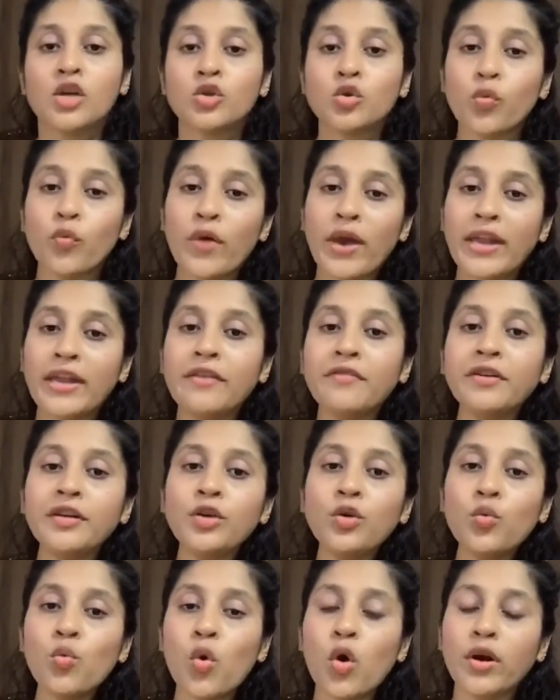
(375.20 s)
so wherever
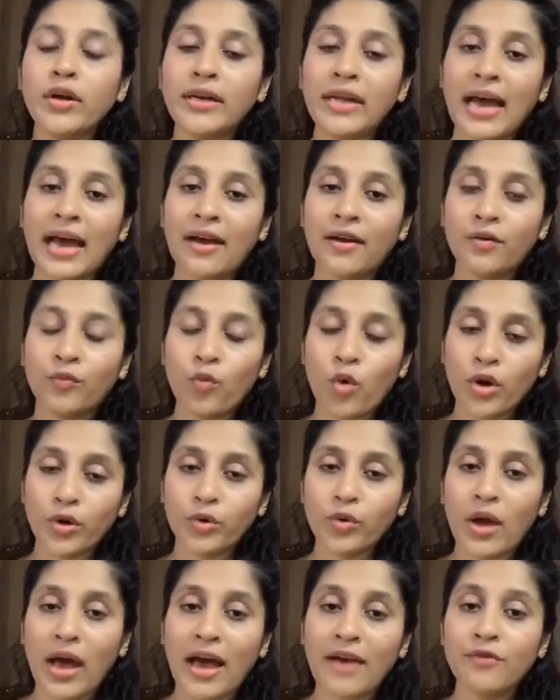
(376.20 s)
you want ha-
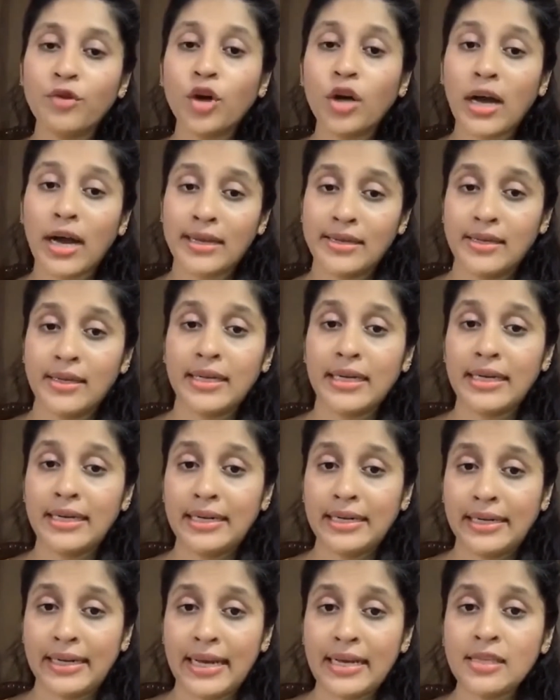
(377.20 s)
want to have your career
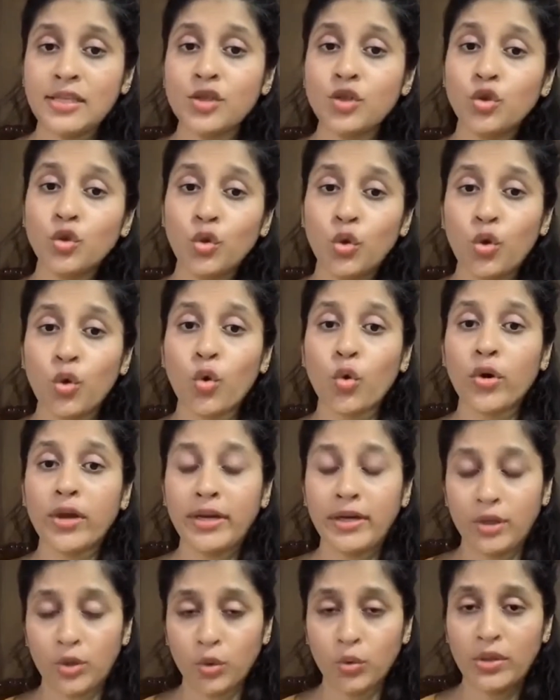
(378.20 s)
interest you grow
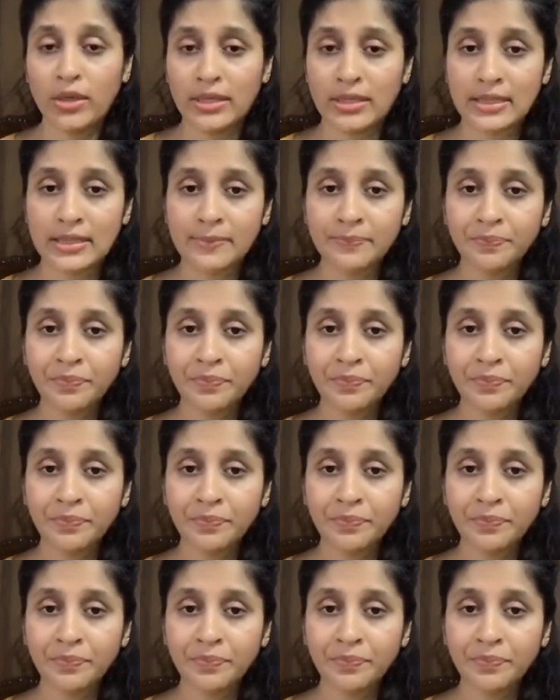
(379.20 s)
into this